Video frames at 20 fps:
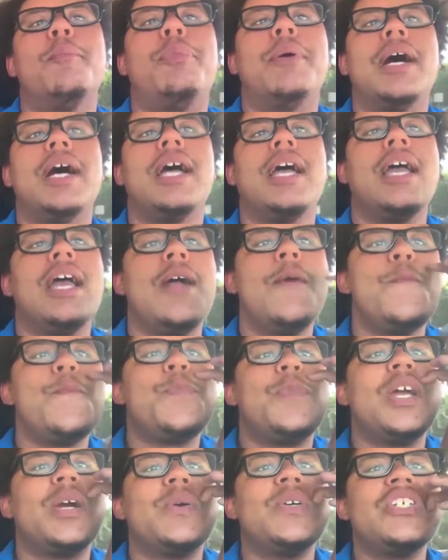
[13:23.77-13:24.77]
But
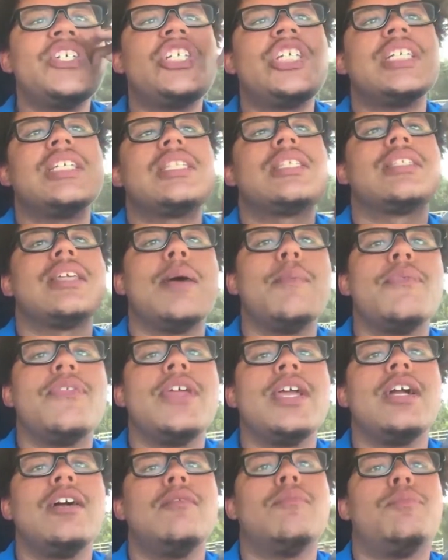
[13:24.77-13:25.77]
there was just
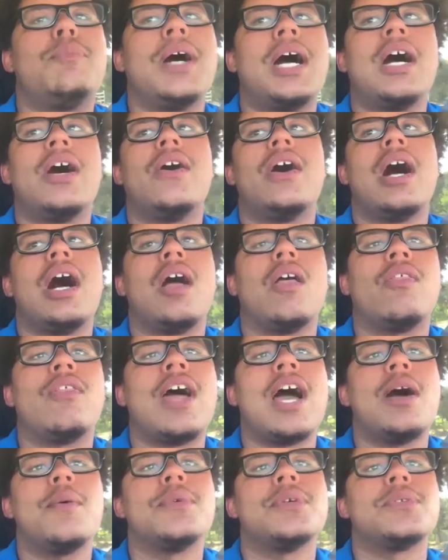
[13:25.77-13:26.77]
something about how
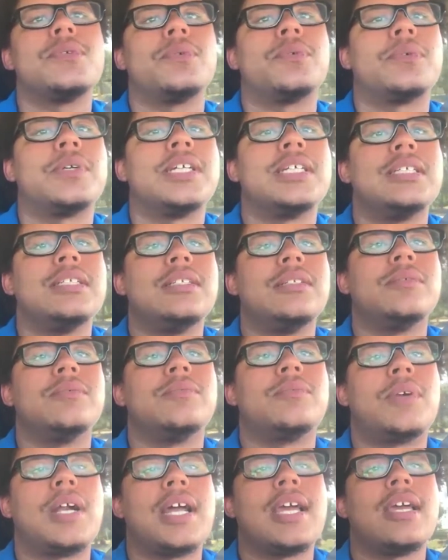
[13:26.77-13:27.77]
that was
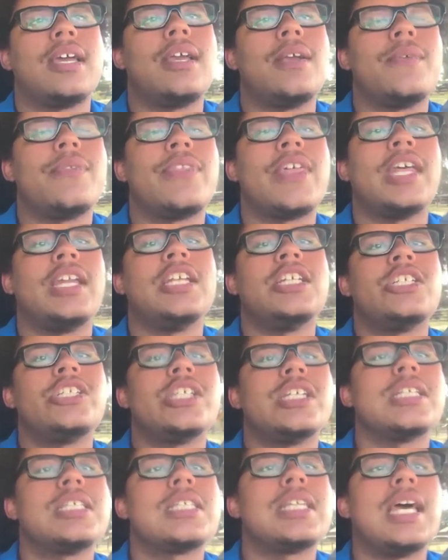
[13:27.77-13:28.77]
written, right? That it
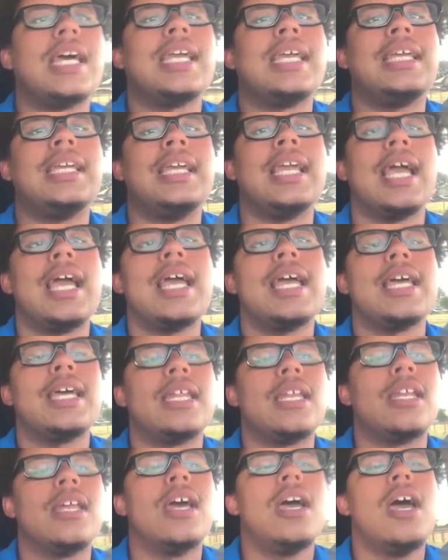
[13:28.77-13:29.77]
just,
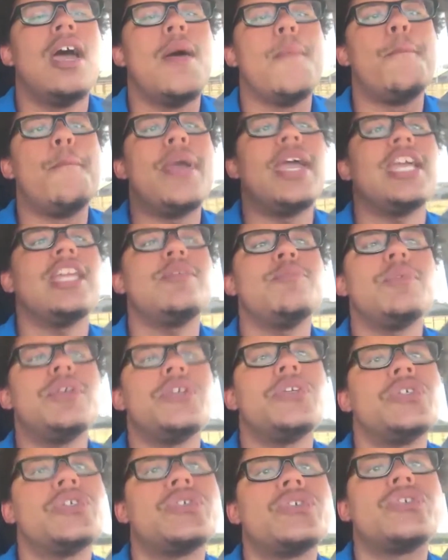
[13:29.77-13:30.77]
again, made
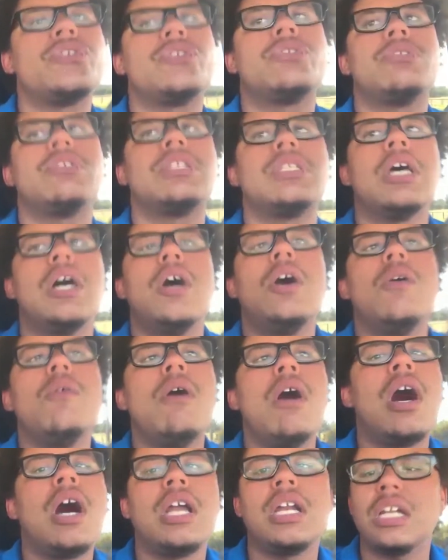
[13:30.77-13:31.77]
me
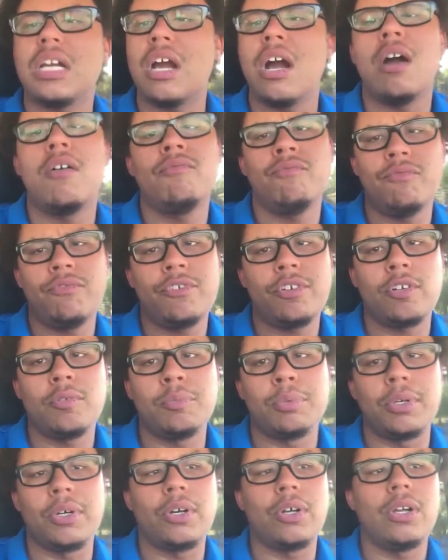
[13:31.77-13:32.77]
so
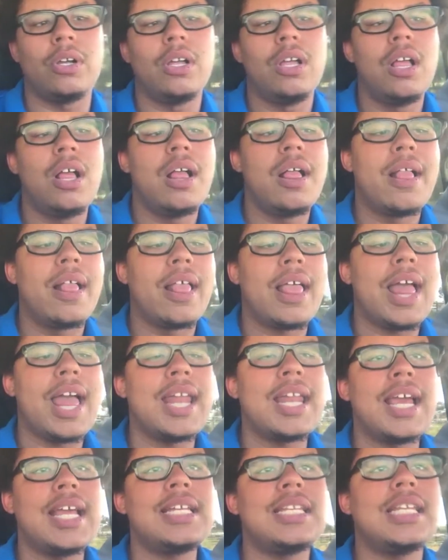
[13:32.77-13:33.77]
uncomfortable.
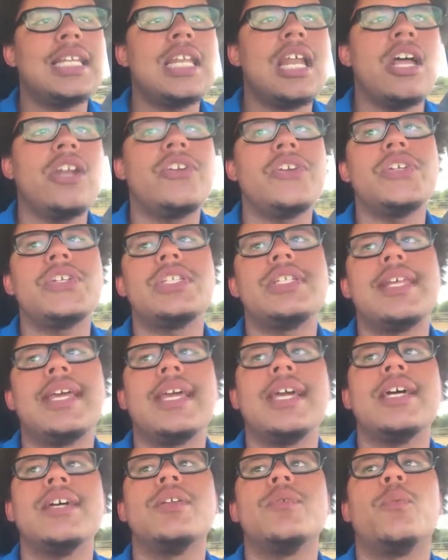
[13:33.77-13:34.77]
And I didn't
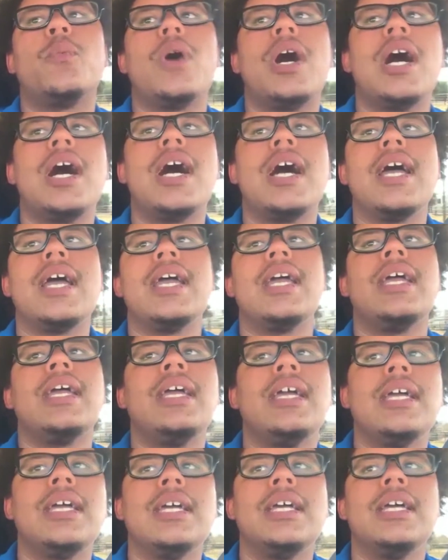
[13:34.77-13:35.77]
understand why